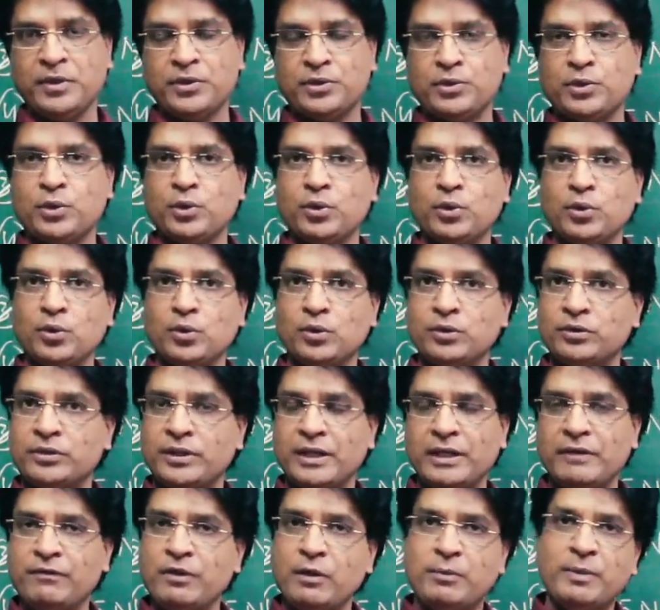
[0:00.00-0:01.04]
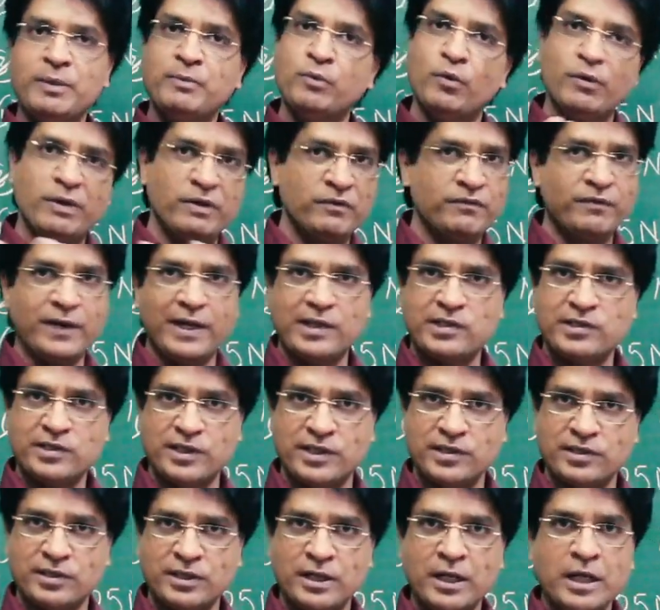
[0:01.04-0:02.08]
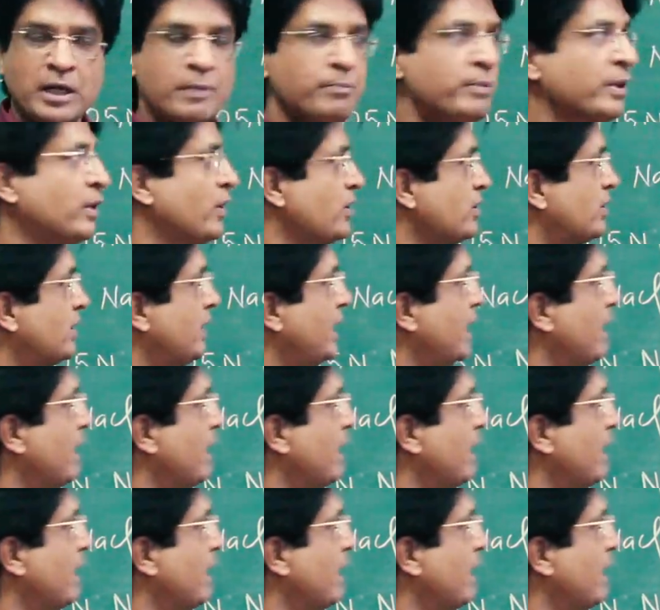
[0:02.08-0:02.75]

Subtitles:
So they will be moving fastest because they